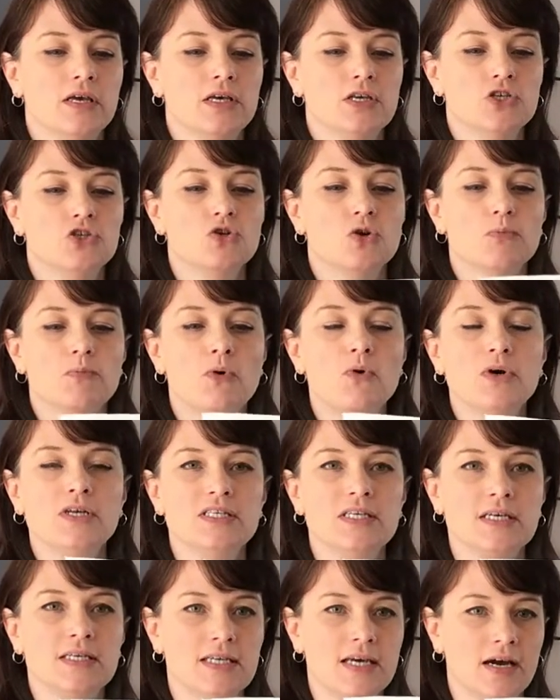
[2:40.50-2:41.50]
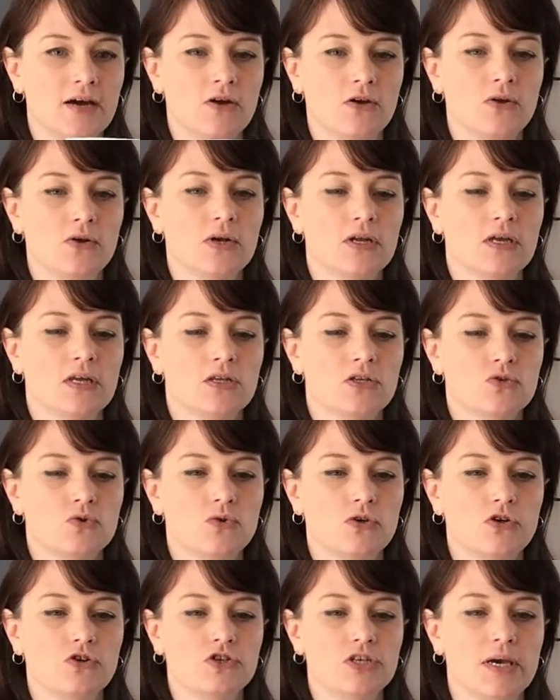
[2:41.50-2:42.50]
So you're pointing down
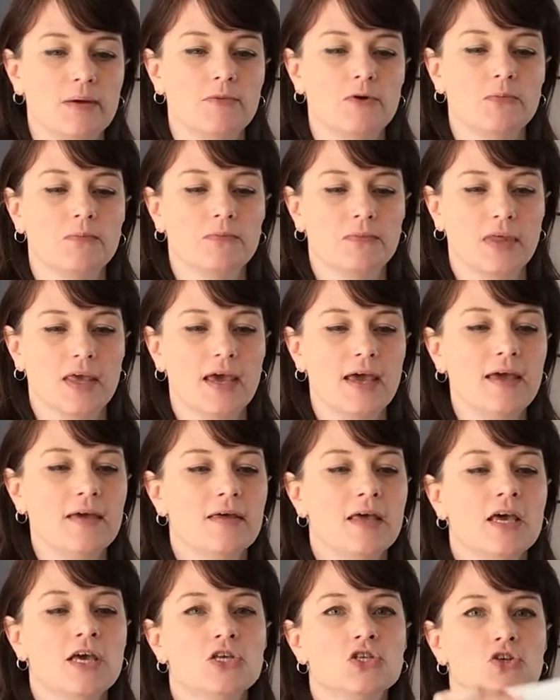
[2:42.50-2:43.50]
toward your table, okay?